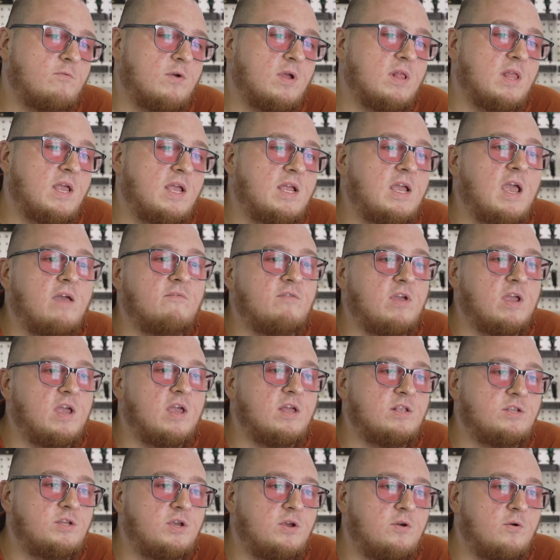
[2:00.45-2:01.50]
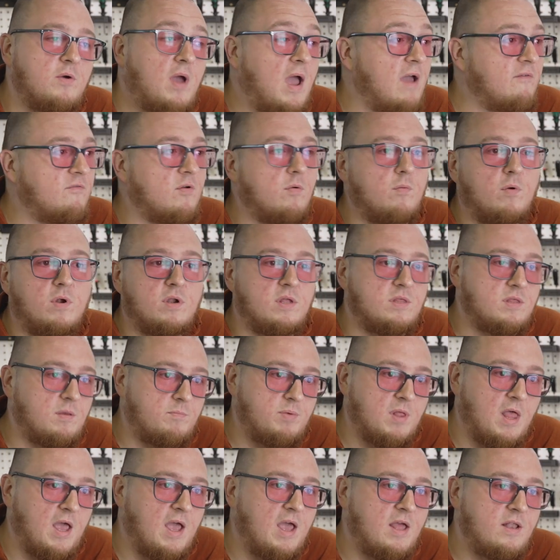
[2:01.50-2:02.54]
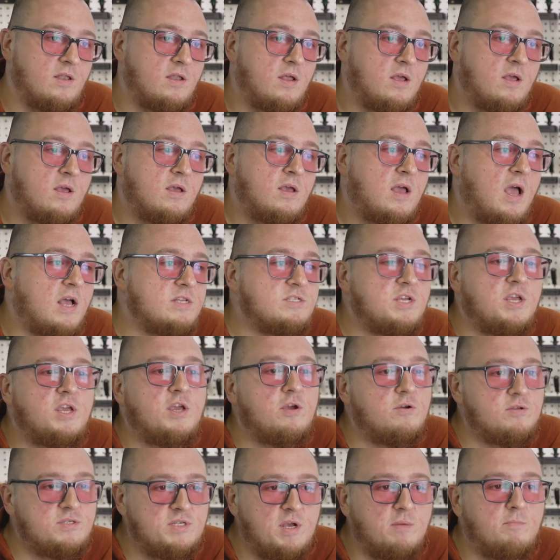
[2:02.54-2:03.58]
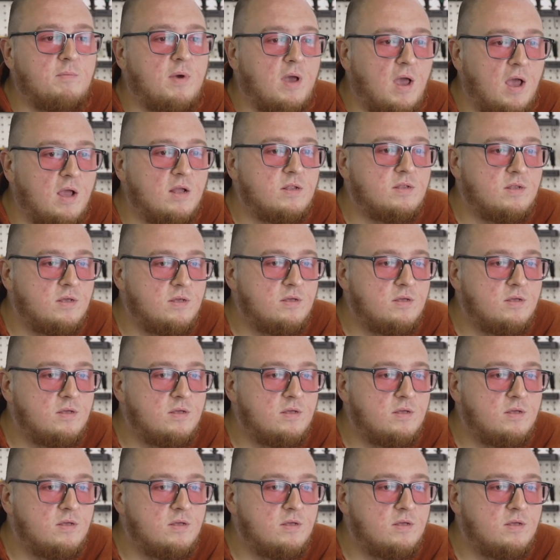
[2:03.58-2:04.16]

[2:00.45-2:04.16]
really giving it to everyone in the plant has a huge impact.